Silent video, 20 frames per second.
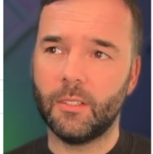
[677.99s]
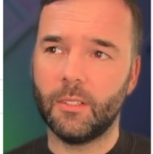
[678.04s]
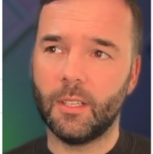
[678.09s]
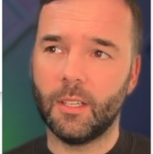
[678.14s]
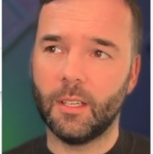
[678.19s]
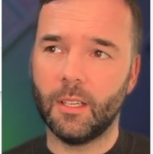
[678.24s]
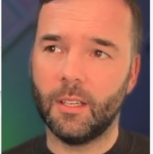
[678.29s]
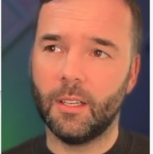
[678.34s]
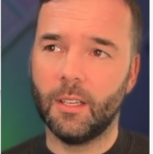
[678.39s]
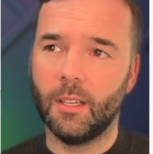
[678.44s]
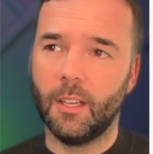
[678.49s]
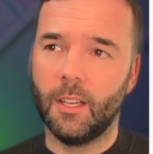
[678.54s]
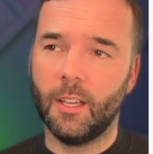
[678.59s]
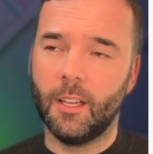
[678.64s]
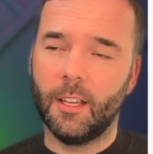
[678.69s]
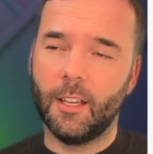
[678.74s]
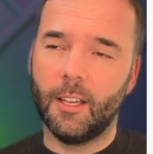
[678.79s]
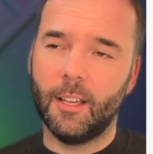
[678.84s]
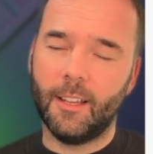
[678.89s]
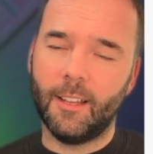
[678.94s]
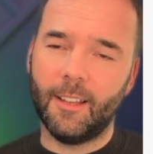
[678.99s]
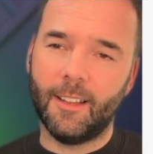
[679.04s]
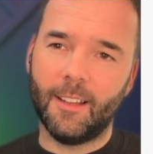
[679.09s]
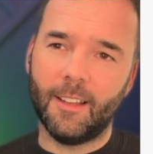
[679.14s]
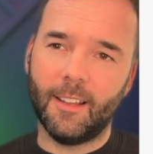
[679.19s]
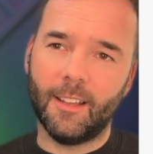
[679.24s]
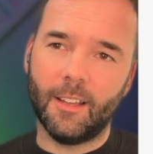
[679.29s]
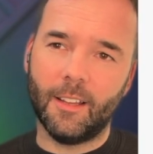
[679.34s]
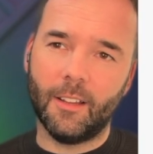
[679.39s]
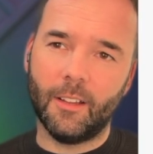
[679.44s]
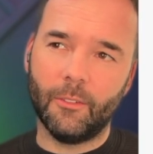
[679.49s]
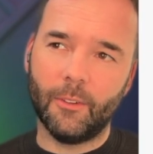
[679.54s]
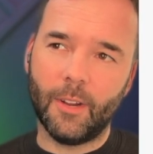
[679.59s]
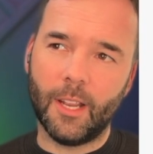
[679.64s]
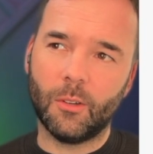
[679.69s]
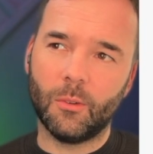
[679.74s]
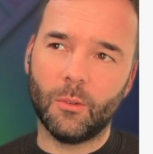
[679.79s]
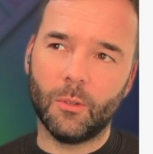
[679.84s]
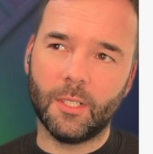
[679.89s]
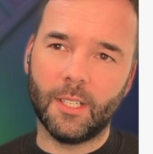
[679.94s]
the
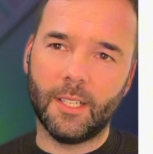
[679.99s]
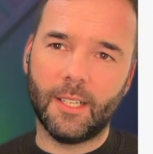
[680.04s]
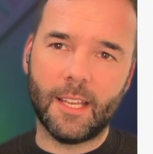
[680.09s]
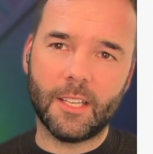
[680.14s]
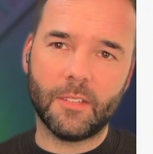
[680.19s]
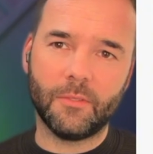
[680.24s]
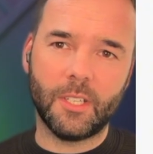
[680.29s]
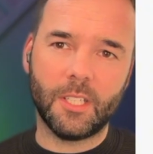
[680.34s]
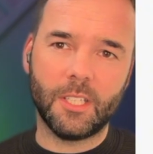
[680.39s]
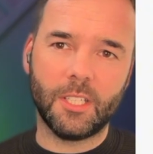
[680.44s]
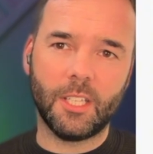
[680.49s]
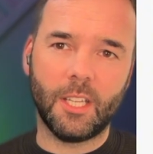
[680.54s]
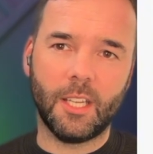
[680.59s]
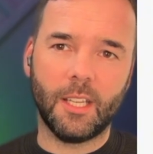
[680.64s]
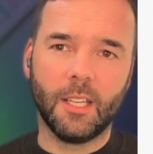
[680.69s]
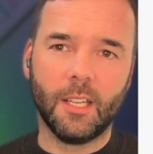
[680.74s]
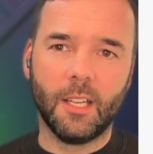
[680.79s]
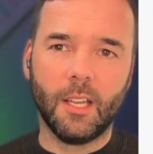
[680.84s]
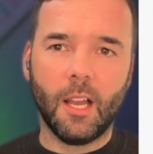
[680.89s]
record in SVG.